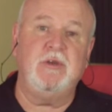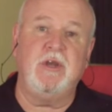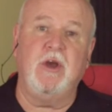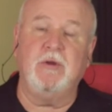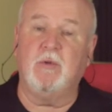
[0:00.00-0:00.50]
you
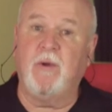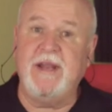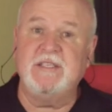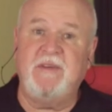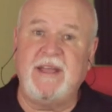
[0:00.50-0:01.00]
can go to
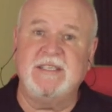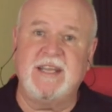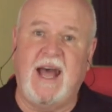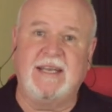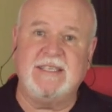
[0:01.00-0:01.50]

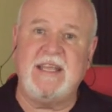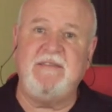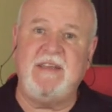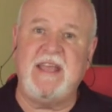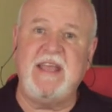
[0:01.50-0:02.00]

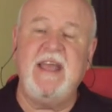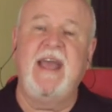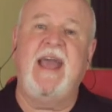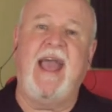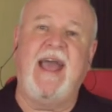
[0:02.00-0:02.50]
raceface.tv
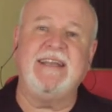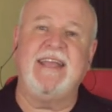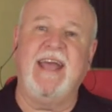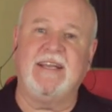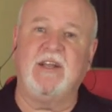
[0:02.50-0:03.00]
and
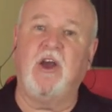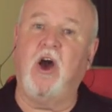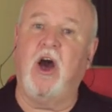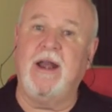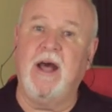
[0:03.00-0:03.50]
get
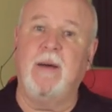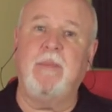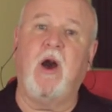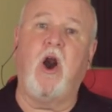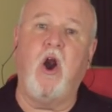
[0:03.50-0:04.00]
caught
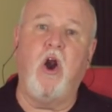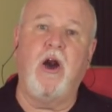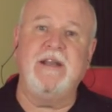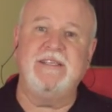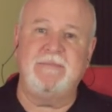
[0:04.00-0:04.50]
up
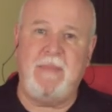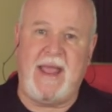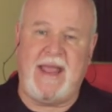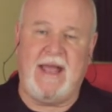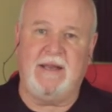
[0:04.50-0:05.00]
on
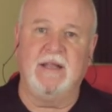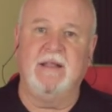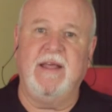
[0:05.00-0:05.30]
demand.